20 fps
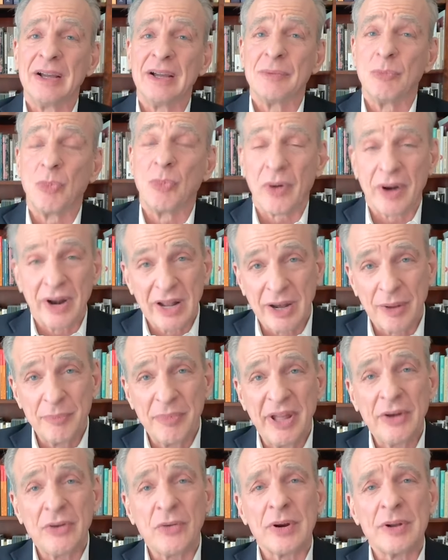more
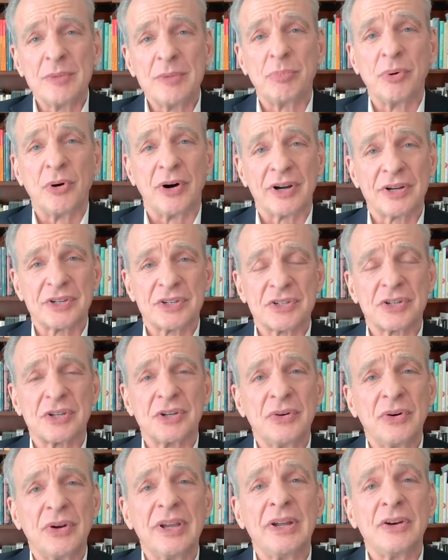elementary books
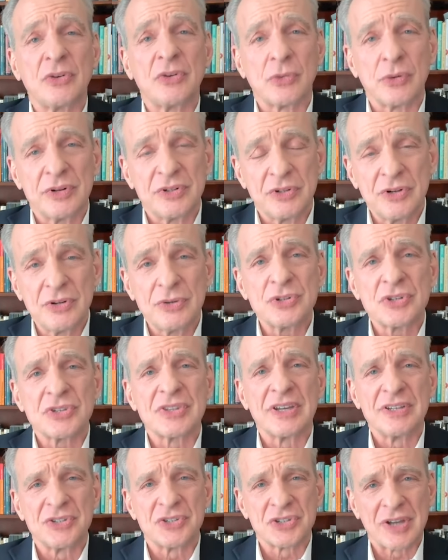to introduce
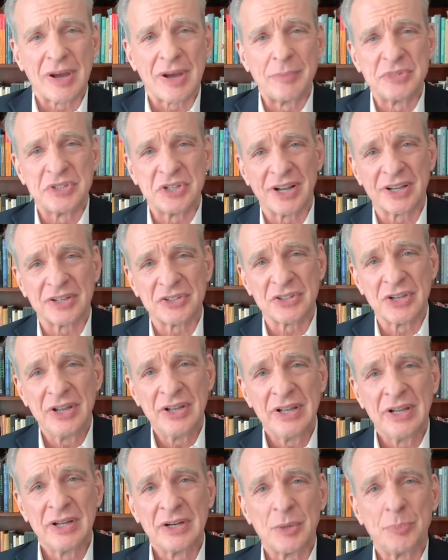these subjects
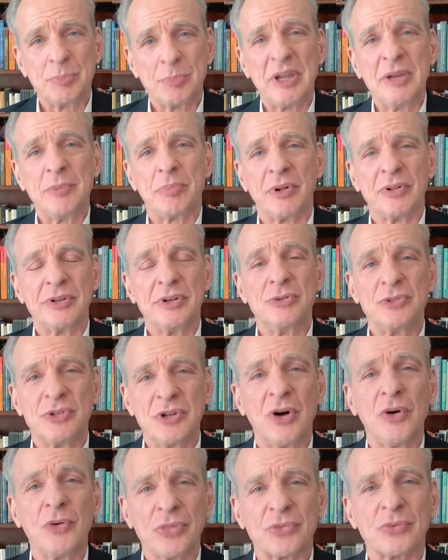to people. You
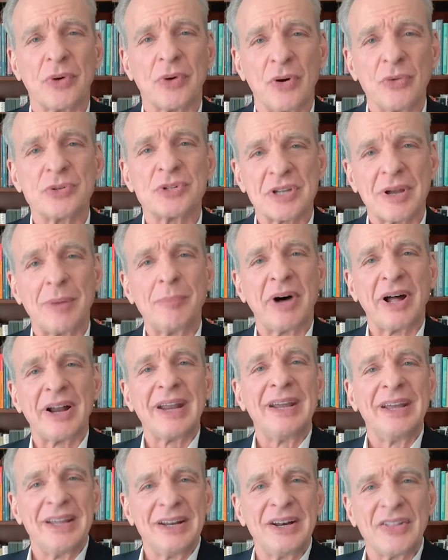don't throw
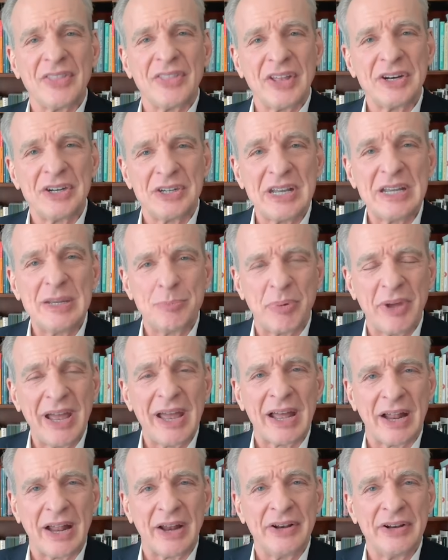somebody into the deep
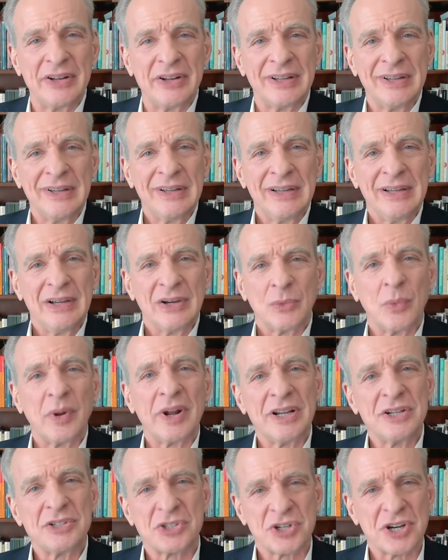end when
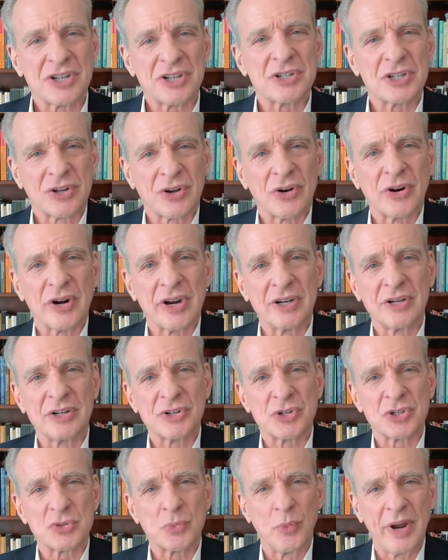he's just learning to
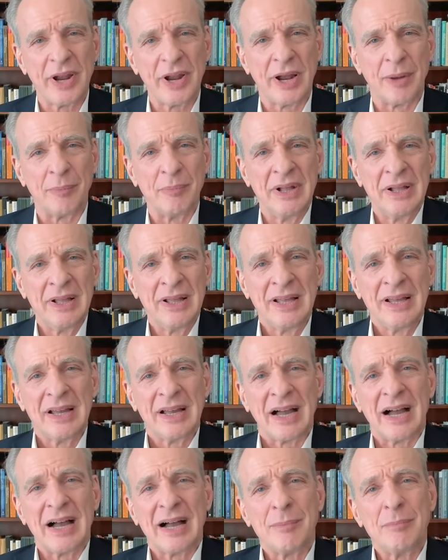swim.
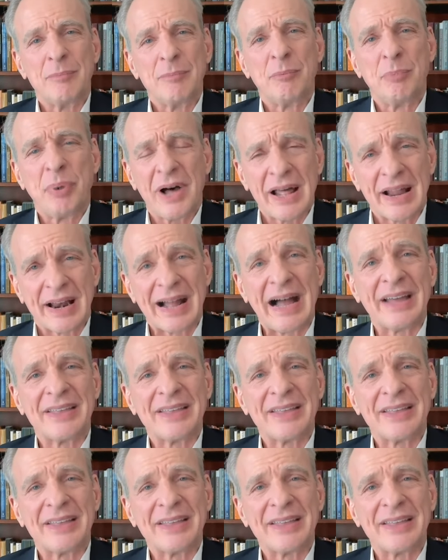Um, but I